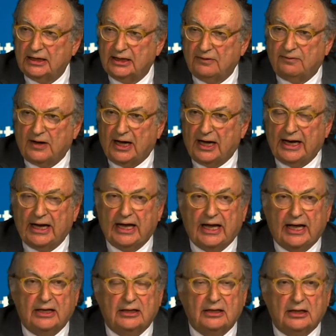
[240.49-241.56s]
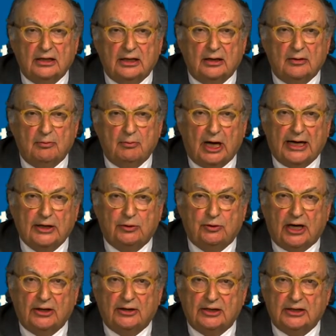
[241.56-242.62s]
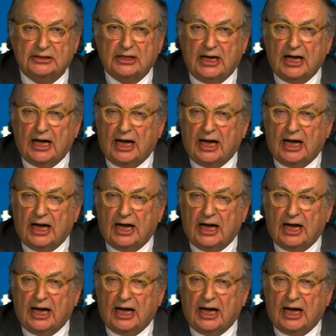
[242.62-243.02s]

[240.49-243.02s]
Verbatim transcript: if I had uh, my druthers,